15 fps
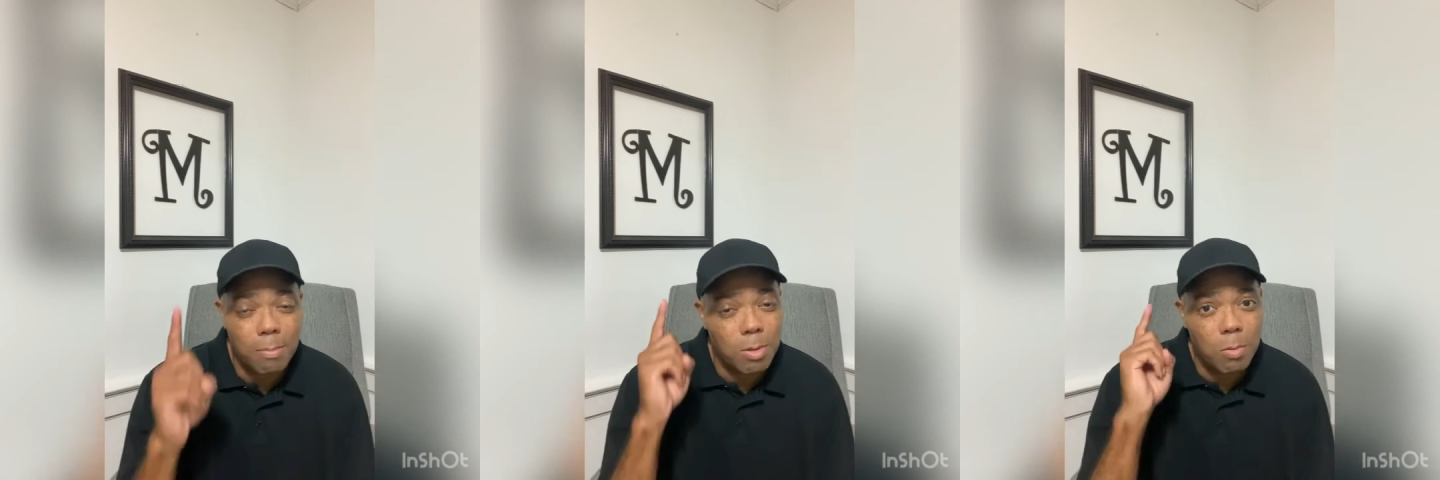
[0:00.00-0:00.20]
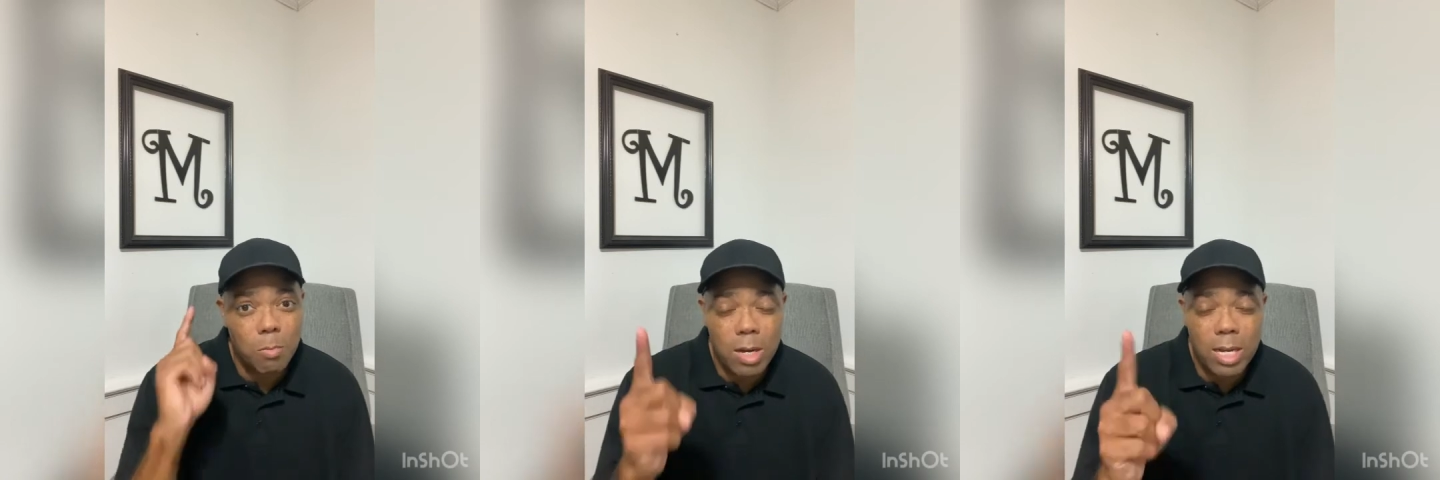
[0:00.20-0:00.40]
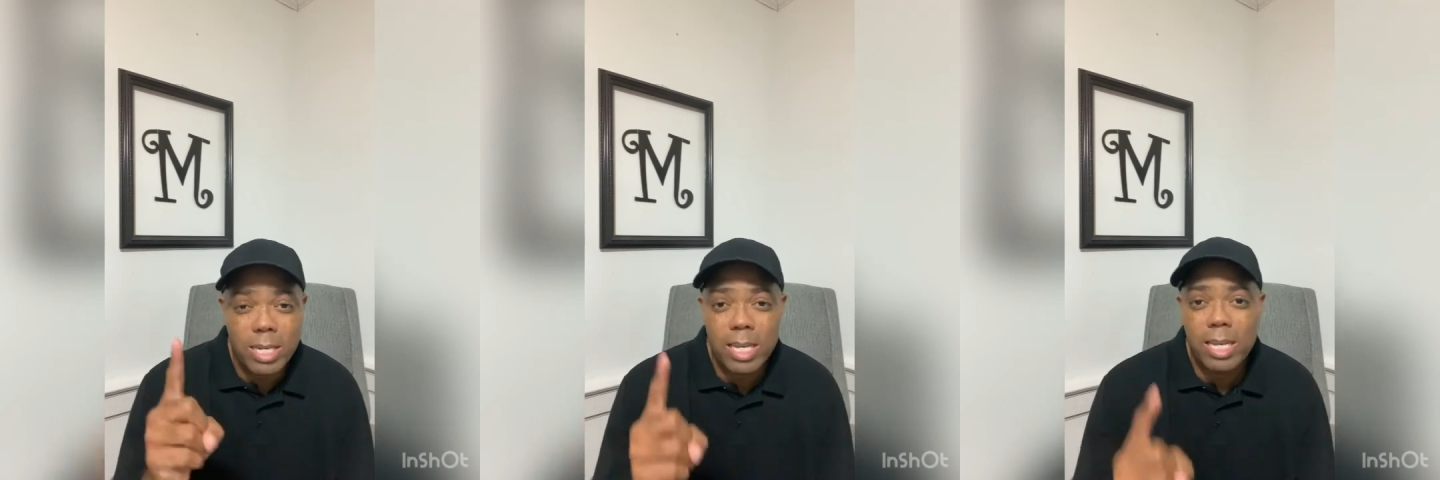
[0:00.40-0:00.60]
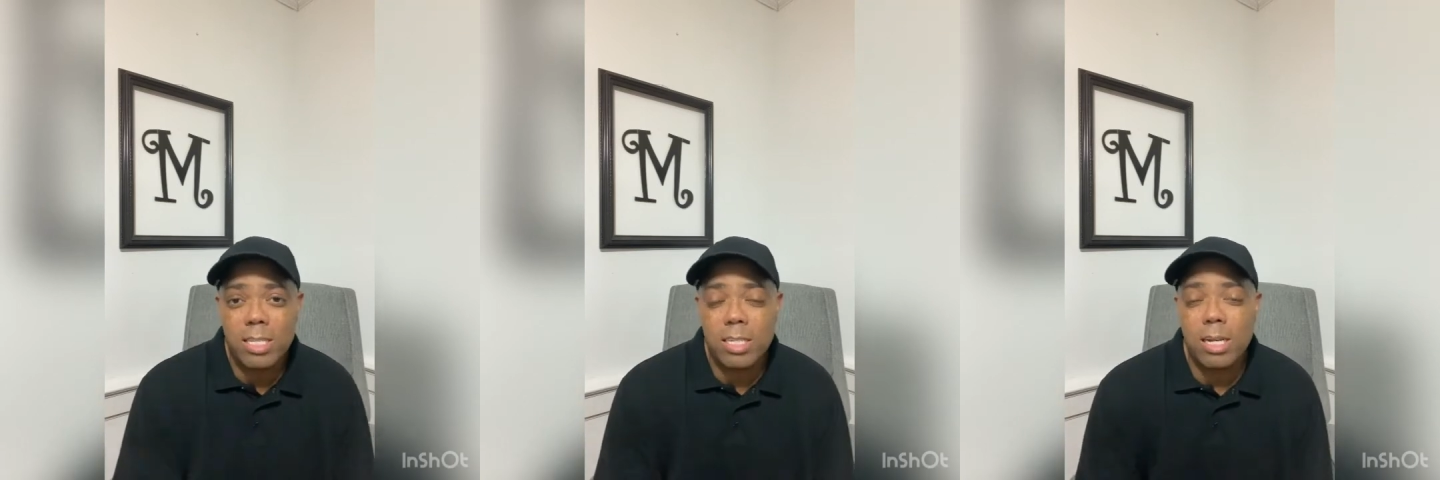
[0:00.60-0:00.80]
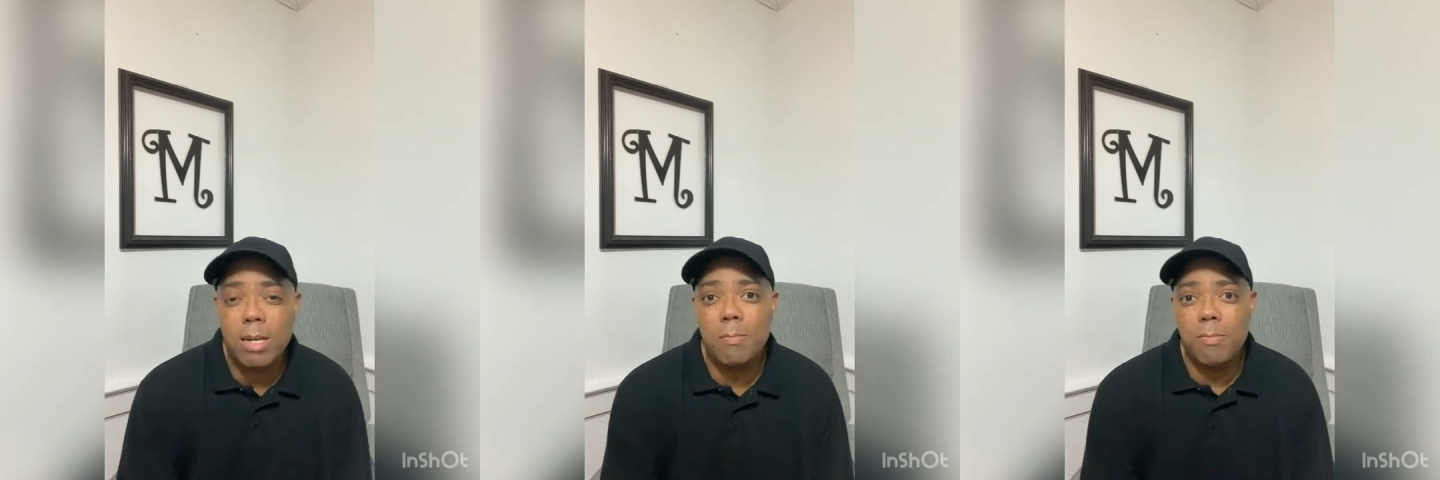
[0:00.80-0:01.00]
the one
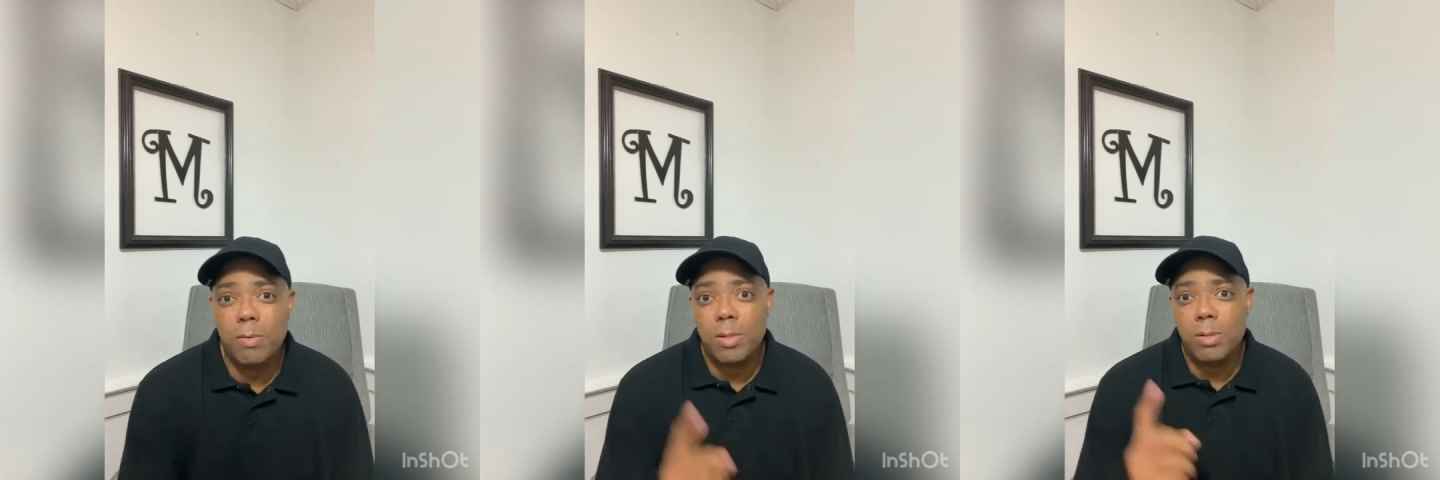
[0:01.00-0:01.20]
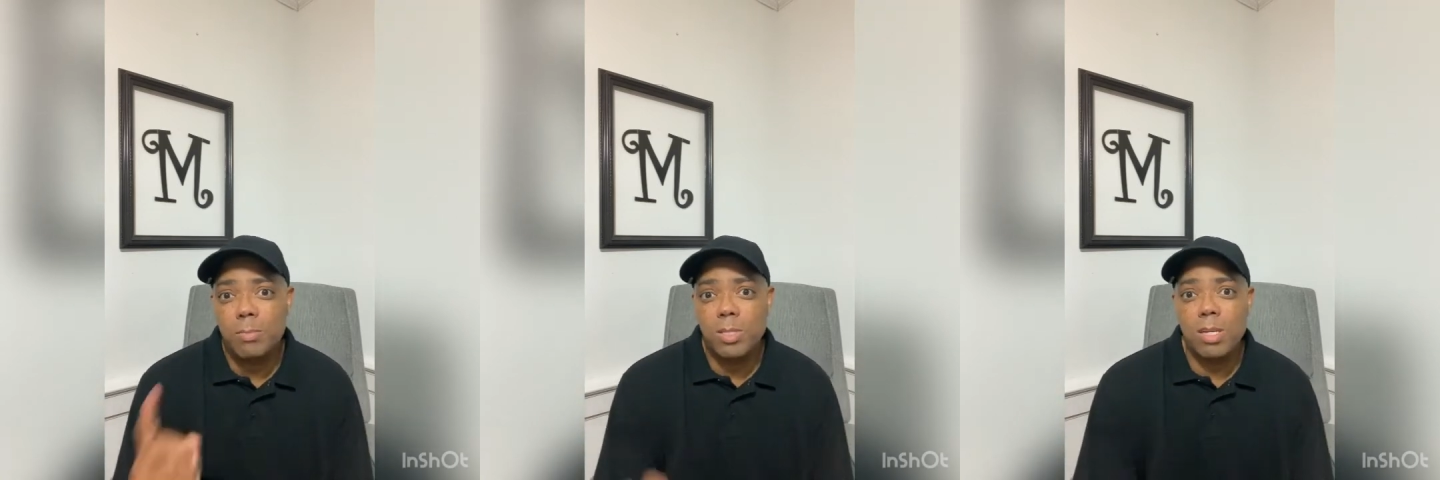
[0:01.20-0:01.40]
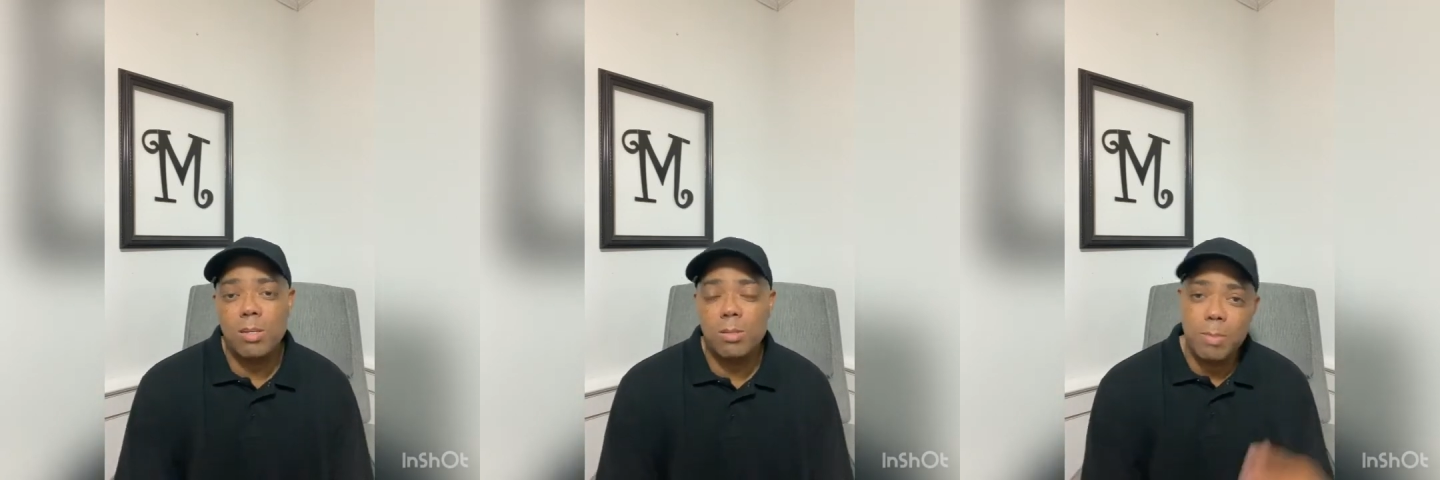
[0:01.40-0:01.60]
income for themselves.